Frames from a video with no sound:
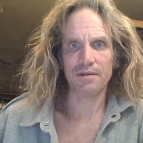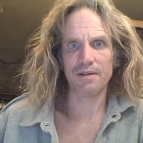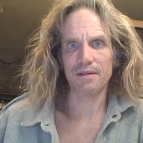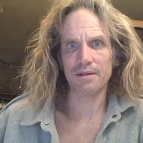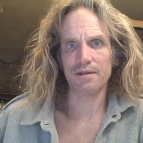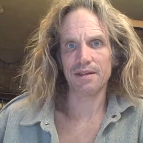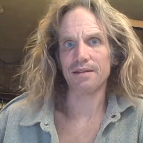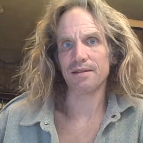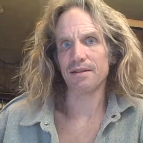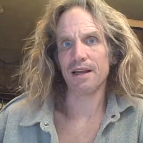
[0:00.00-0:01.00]
in the
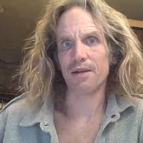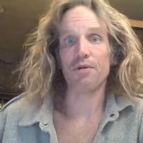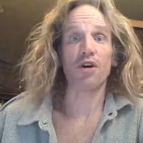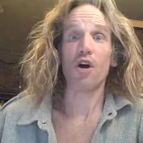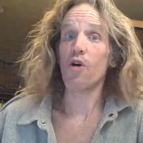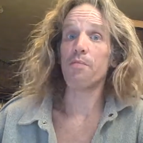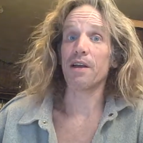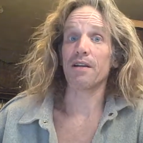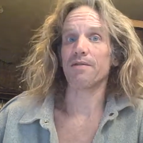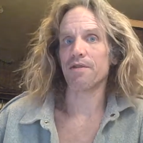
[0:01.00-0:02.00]
sense that they were
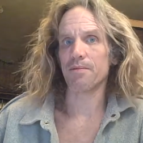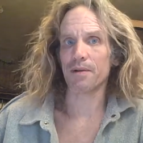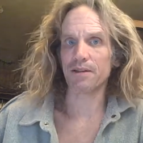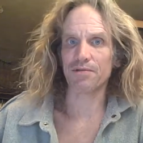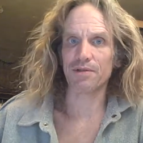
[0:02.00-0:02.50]
hoping for the best